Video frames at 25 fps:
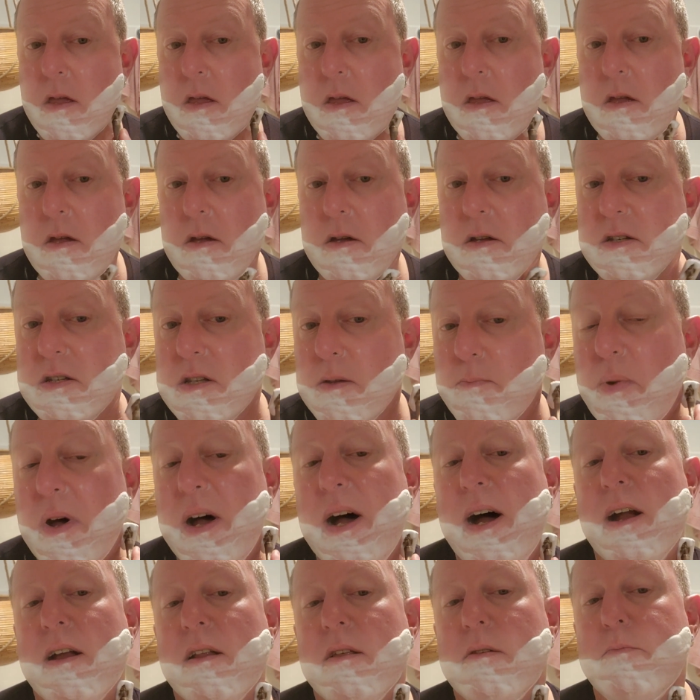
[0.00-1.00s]
because the
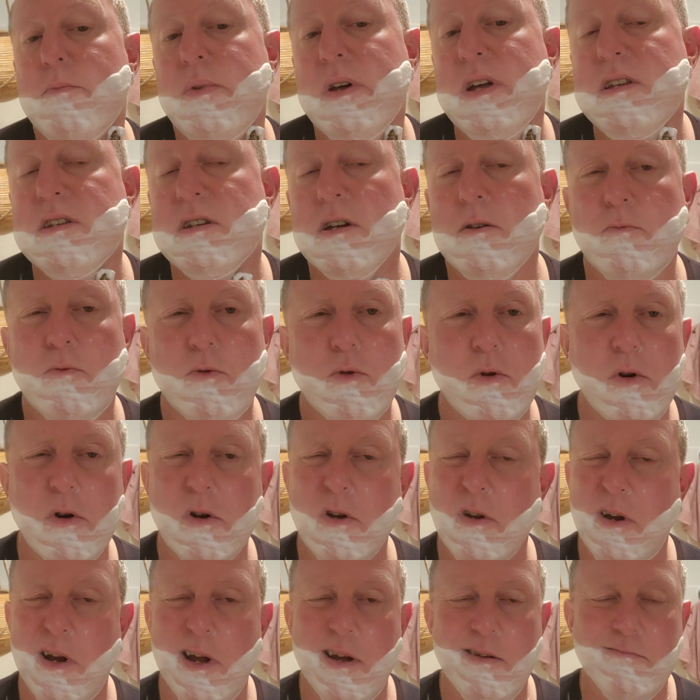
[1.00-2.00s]
part of the beach I'm
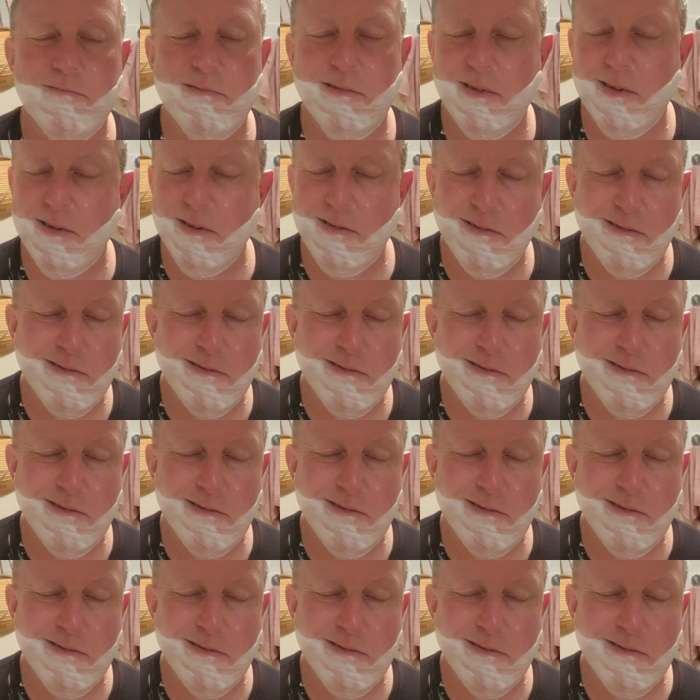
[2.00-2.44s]
walking on,